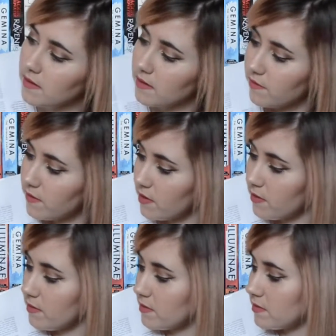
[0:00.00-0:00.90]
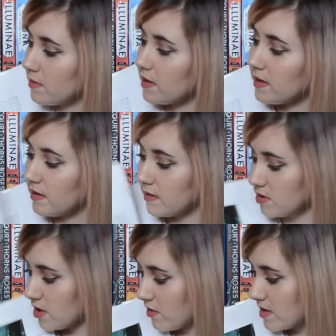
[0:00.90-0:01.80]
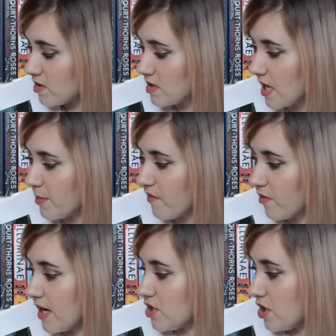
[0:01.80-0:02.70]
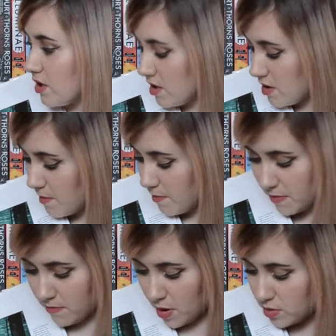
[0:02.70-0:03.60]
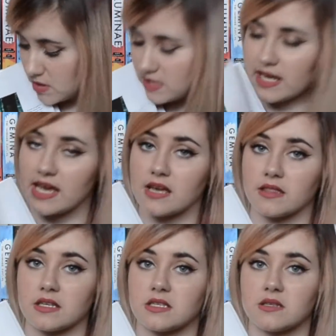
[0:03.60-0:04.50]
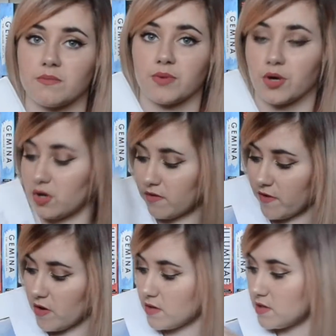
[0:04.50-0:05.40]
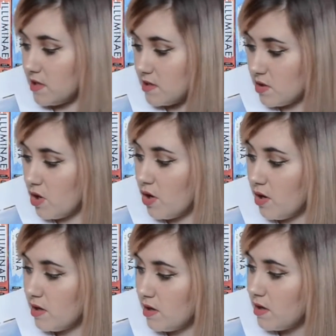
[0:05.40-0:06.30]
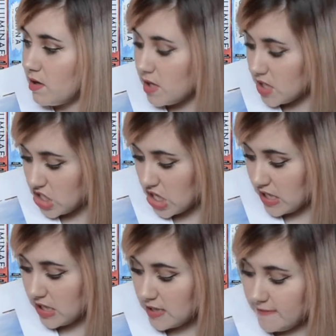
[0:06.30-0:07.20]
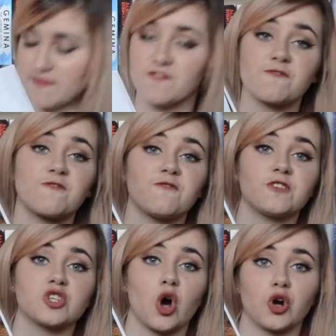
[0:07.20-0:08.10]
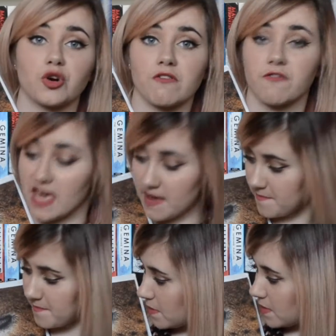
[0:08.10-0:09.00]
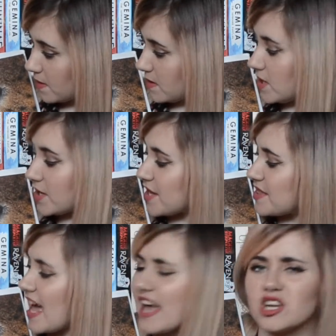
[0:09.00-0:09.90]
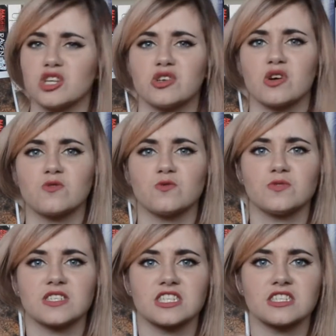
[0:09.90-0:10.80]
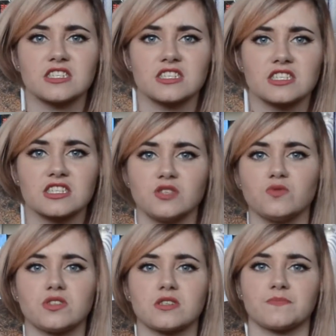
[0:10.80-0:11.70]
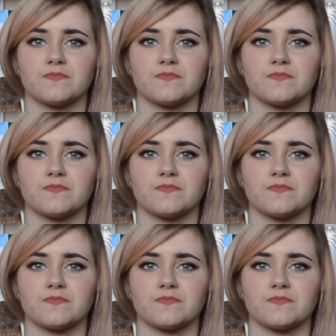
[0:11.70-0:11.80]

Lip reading: Give you a little show. It's got some information, but mostly this book focuses on tiger photography. Look at that nose, isn't it cute?